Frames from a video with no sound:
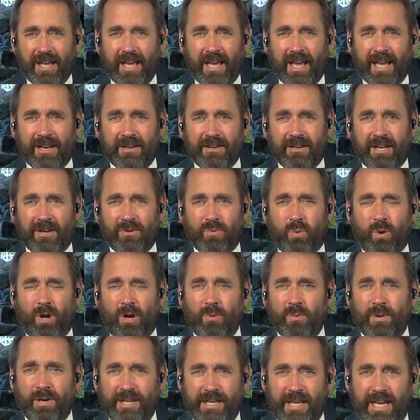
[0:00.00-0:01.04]
And, and
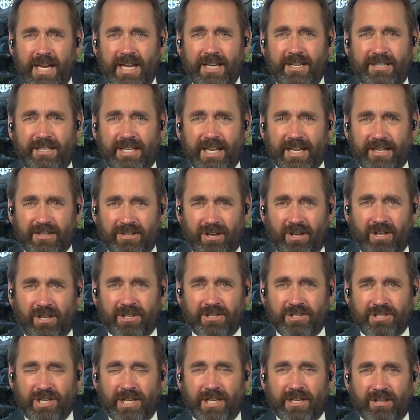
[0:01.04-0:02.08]
while we need
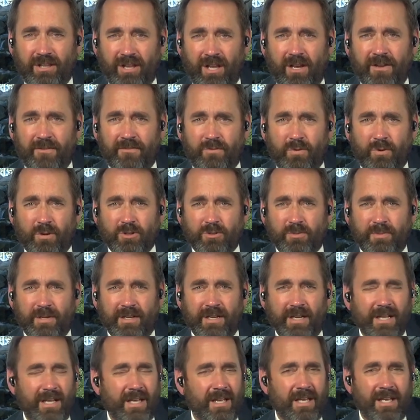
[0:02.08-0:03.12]
technology in law enforcement,
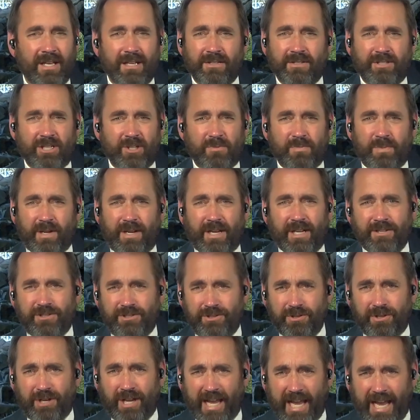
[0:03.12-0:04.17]
just because
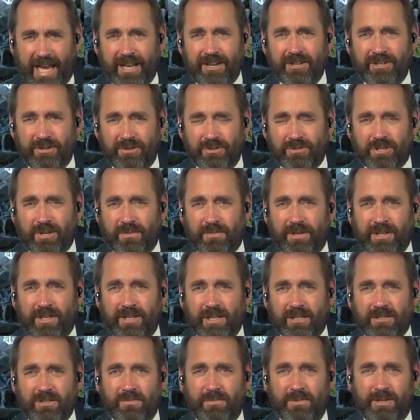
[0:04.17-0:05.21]
you can do something
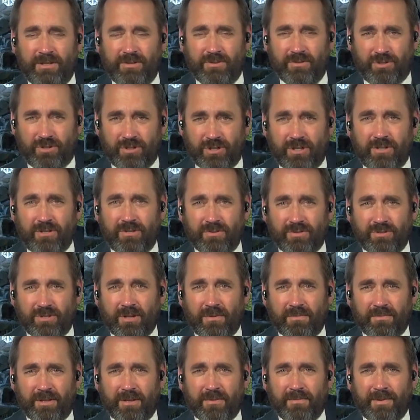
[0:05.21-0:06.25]
doesn't mean you should do
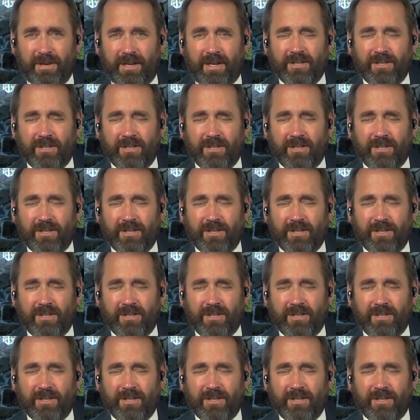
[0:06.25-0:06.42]
something okay.